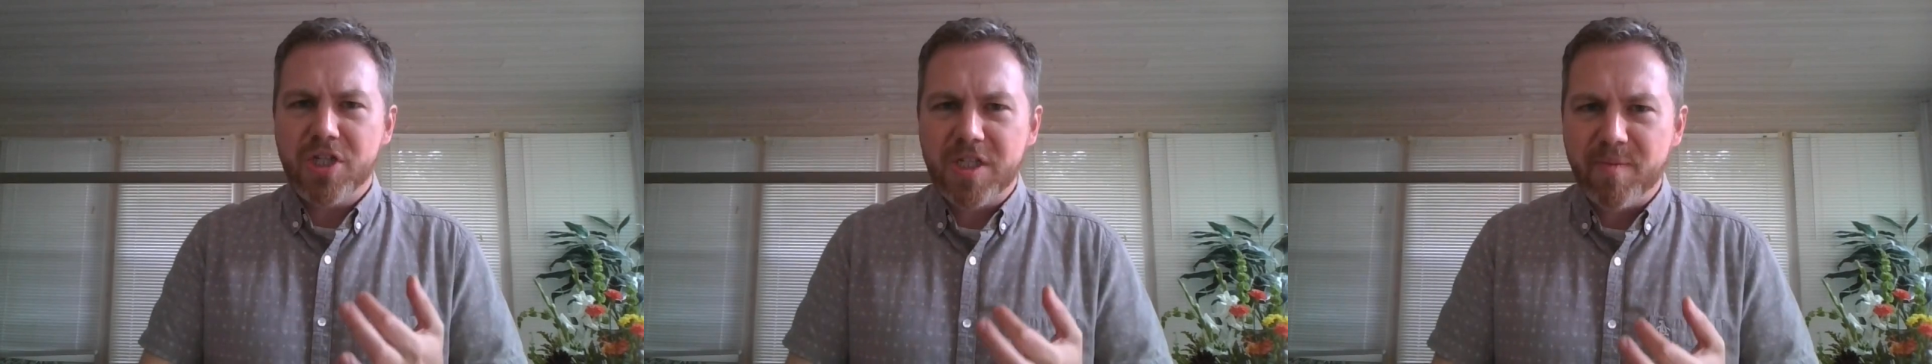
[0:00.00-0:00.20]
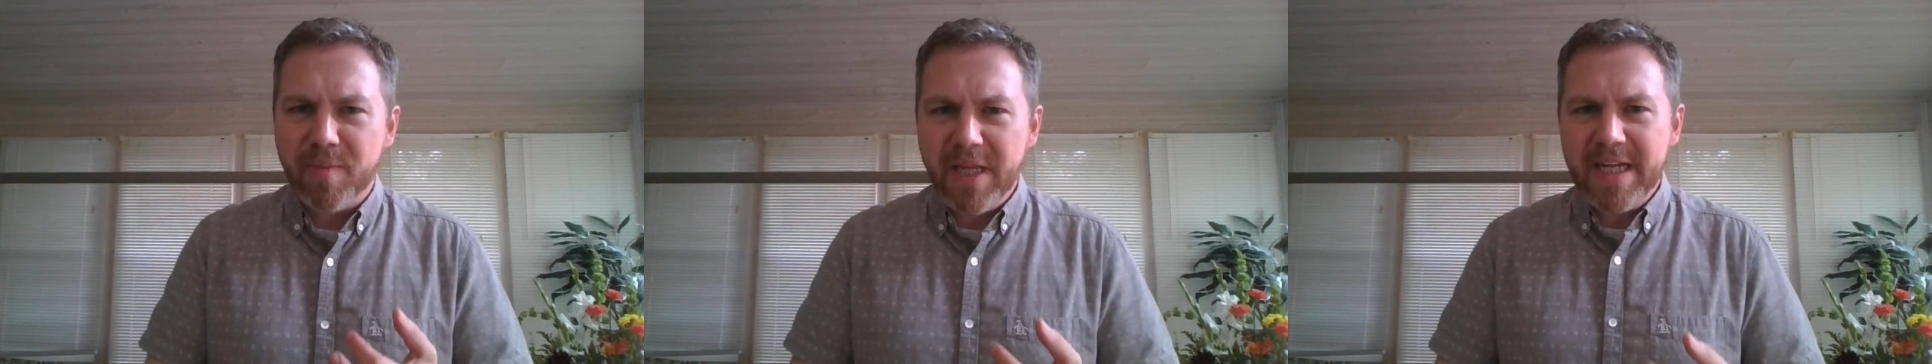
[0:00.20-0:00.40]

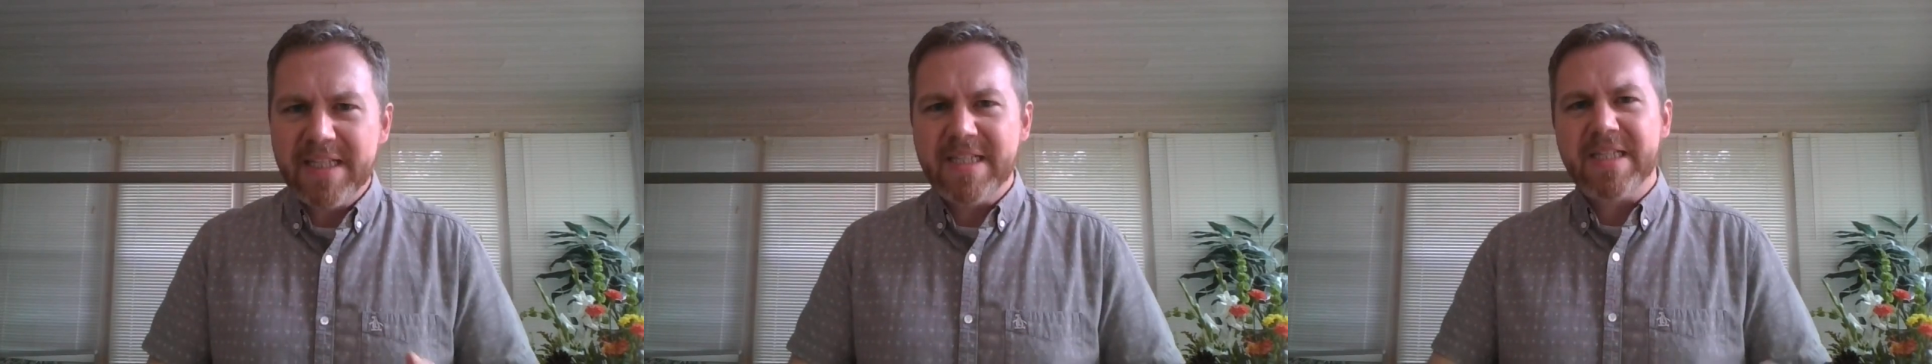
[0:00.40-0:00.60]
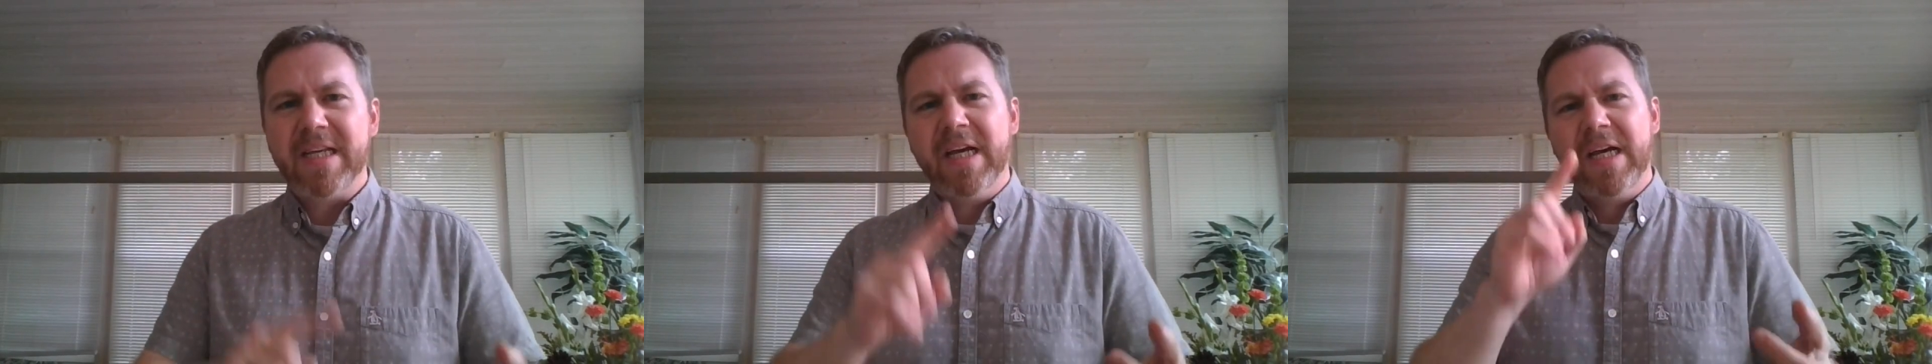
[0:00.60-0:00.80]

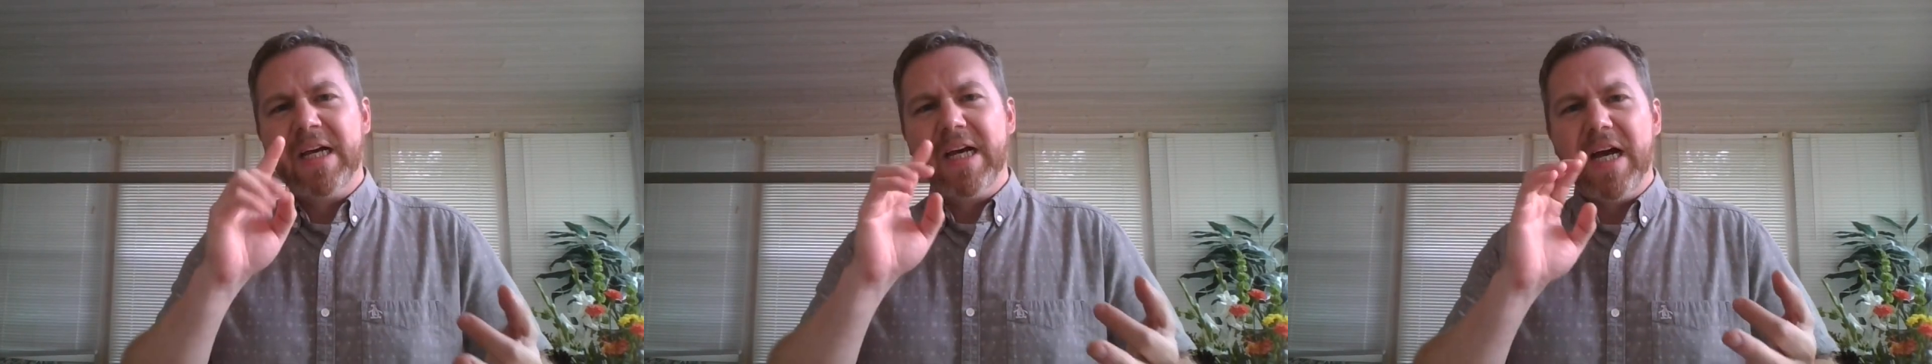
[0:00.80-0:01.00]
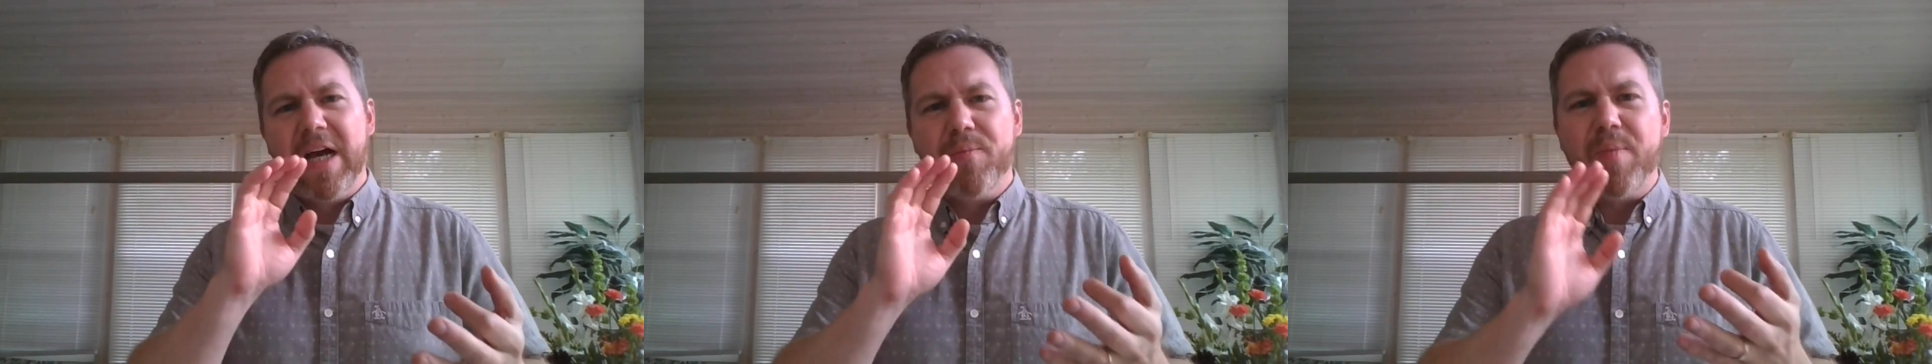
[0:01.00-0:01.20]
splits.
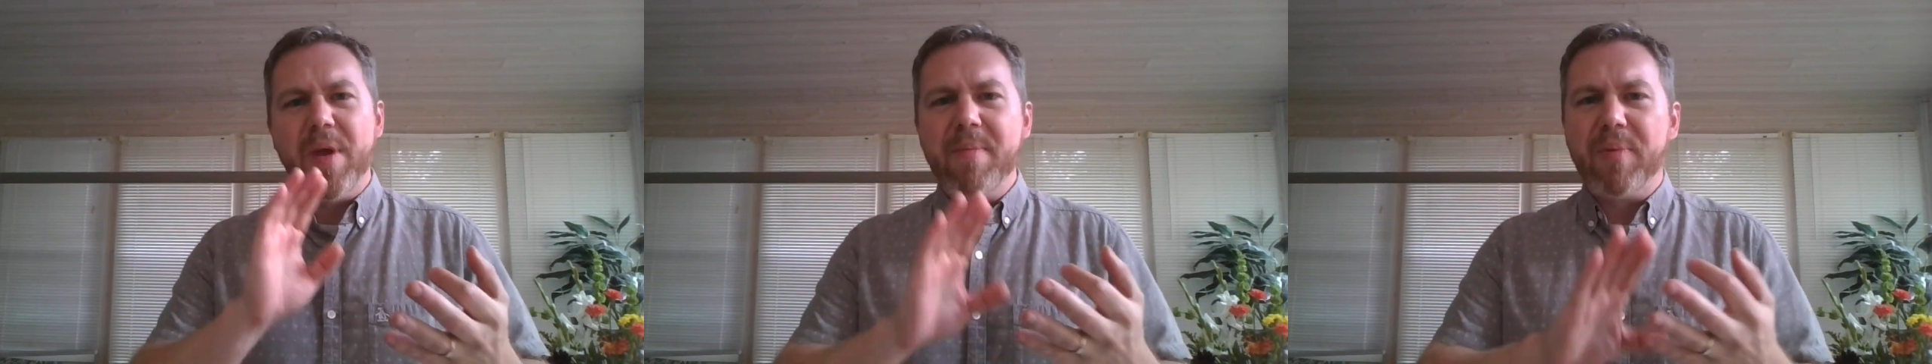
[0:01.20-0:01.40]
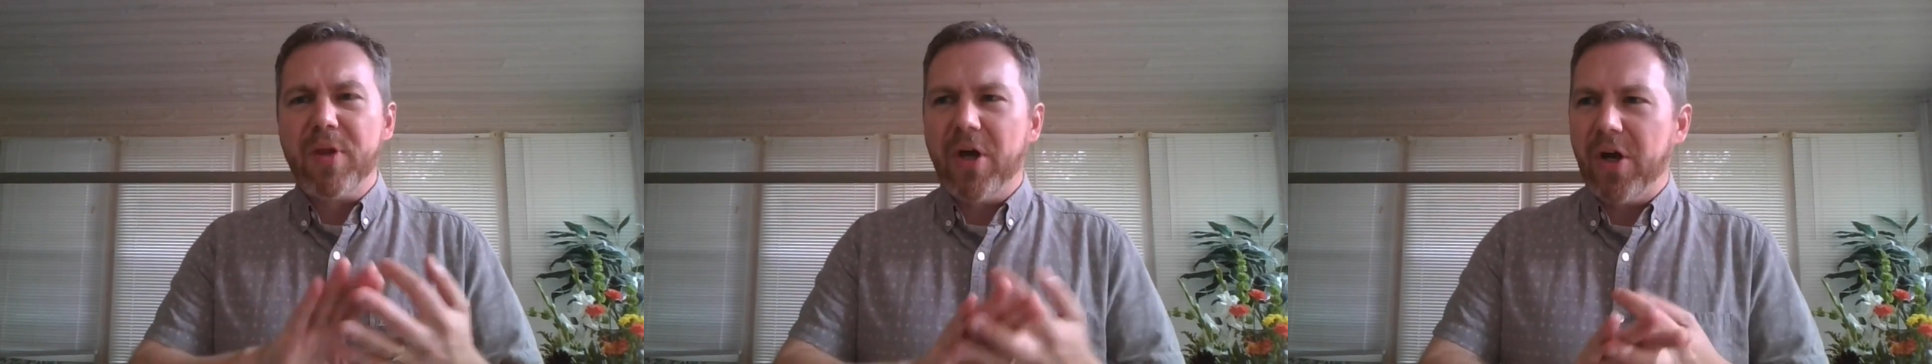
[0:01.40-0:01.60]

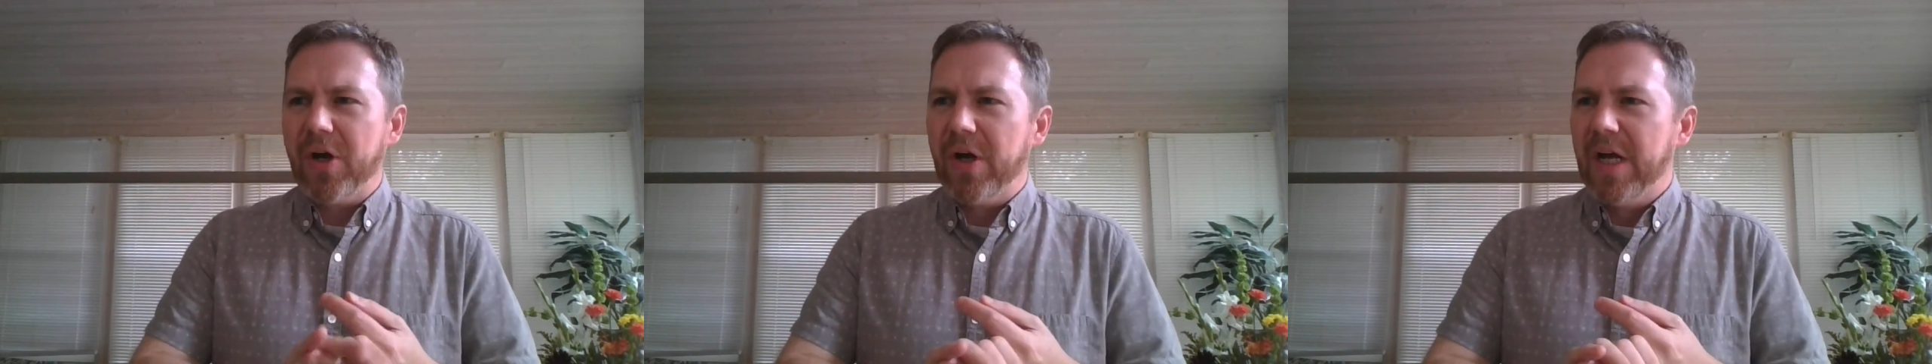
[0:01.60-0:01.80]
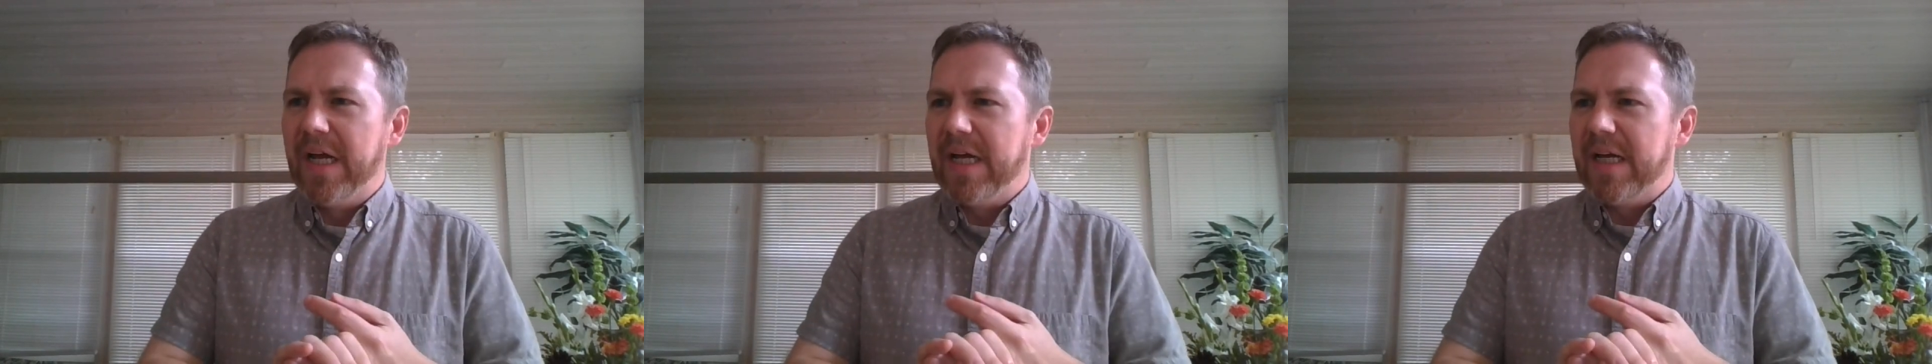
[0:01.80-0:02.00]
People are